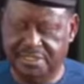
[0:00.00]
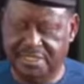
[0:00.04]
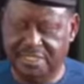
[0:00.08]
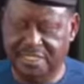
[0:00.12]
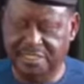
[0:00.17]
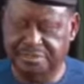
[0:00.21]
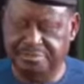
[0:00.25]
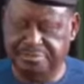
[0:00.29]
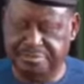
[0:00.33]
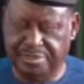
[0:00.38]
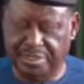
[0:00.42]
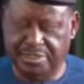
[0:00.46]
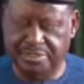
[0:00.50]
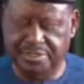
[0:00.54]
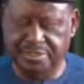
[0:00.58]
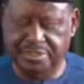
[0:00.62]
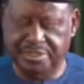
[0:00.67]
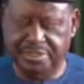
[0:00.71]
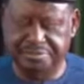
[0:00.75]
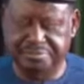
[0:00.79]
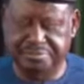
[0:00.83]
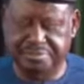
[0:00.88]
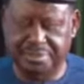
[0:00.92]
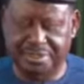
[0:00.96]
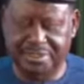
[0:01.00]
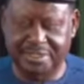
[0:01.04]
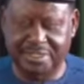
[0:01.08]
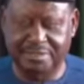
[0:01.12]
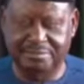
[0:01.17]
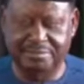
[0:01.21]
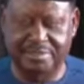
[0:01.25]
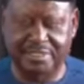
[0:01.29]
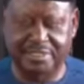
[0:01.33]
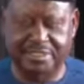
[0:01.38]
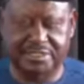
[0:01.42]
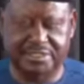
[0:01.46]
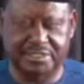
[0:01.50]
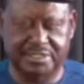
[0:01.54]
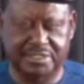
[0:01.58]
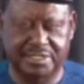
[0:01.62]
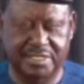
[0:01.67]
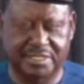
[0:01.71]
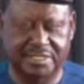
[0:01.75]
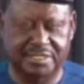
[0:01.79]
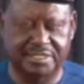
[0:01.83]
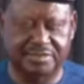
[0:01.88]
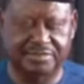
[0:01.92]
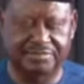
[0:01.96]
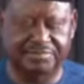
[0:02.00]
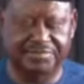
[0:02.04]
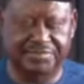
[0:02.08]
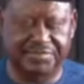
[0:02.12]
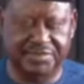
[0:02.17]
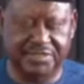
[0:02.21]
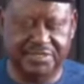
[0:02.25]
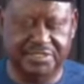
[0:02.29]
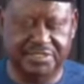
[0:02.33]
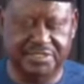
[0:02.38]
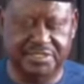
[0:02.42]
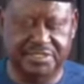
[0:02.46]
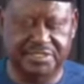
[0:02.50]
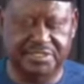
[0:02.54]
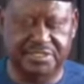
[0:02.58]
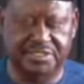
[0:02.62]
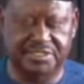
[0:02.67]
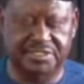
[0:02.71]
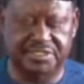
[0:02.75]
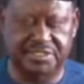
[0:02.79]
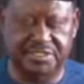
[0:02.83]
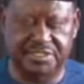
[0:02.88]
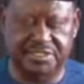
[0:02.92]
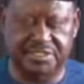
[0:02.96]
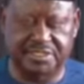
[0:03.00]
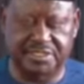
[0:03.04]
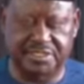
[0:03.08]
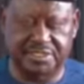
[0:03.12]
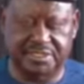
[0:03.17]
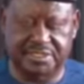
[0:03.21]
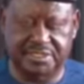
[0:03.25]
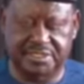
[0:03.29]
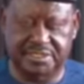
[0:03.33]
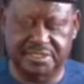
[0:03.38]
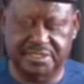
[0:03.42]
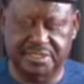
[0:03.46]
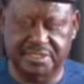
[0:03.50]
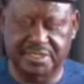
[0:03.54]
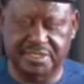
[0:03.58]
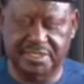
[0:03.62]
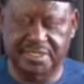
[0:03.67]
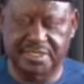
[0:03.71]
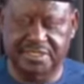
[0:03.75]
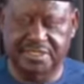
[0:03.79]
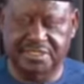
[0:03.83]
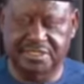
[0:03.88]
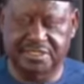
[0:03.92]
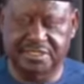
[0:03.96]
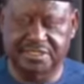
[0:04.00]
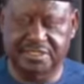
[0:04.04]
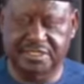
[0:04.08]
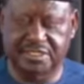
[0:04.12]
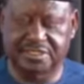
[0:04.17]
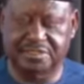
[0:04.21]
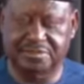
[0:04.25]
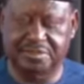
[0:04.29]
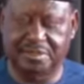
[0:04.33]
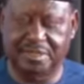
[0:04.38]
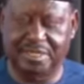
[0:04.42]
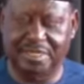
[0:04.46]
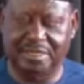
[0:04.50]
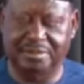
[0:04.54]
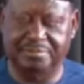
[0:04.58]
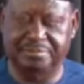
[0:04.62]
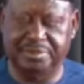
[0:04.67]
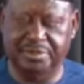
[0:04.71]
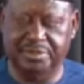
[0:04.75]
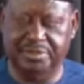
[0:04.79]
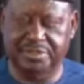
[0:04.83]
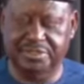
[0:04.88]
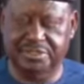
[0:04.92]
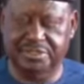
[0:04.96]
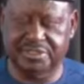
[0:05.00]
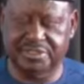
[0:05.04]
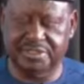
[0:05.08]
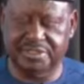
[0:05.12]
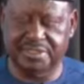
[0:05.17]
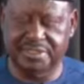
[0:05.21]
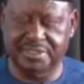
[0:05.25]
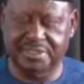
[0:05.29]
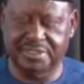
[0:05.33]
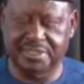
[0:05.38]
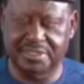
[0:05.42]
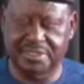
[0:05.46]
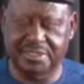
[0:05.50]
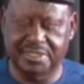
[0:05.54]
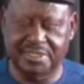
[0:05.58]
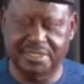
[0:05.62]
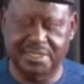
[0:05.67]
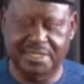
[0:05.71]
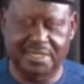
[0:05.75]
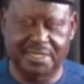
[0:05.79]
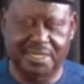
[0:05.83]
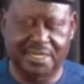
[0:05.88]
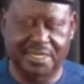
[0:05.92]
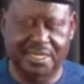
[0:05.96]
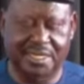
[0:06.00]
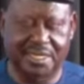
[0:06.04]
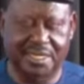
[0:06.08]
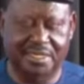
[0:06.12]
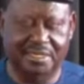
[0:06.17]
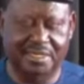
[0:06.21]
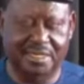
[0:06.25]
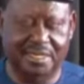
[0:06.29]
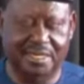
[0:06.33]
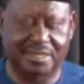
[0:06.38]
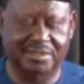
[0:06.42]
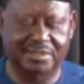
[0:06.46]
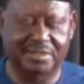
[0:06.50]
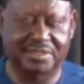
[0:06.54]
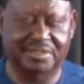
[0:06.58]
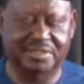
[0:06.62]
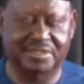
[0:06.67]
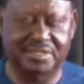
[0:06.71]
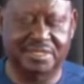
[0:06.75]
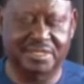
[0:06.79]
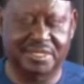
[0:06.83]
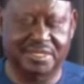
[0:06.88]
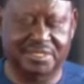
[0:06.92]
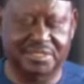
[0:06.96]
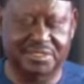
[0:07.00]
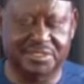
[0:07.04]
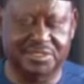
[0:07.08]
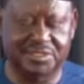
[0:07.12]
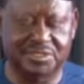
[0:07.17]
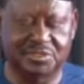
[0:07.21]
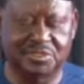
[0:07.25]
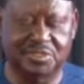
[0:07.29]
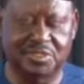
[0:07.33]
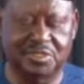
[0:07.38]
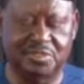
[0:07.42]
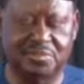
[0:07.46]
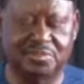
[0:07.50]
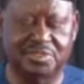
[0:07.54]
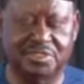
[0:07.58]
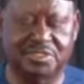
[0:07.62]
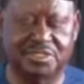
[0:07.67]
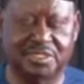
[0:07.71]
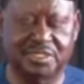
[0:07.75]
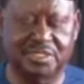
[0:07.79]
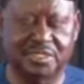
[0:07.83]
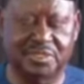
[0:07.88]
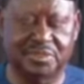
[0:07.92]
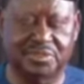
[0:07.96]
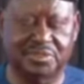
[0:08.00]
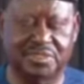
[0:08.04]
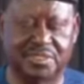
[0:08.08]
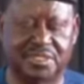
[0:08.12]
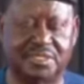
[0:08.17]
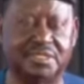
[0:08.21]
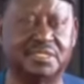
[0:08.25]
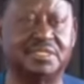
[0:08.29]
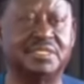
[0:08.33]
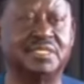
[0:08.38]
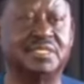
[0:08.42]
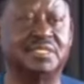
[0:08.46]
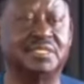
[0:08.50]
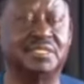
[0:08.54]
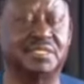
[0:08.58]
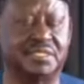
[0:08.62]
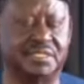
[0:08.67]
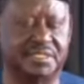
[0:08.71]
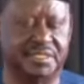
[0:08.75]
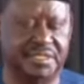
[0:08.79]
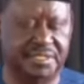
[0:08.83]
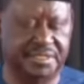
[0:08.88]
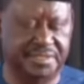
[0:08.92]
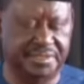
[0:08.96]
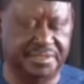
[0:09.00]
transboundary pandemics and infectious diseases such as mpox and other threats to human security and dignity.